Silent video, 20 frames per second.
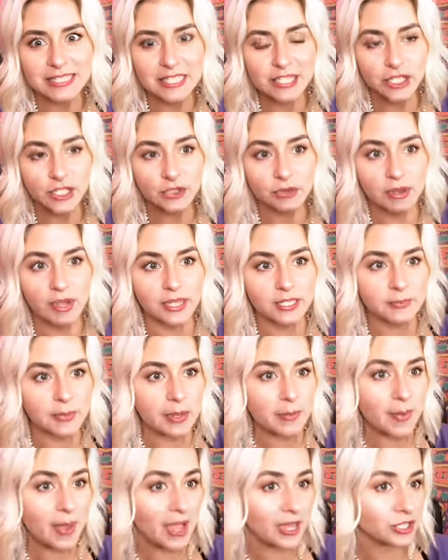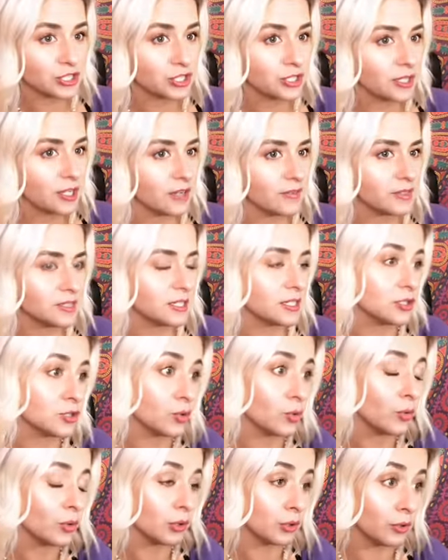teach you guys my passion of
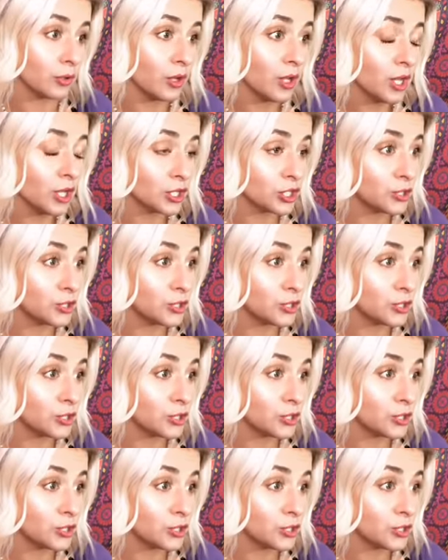essential oil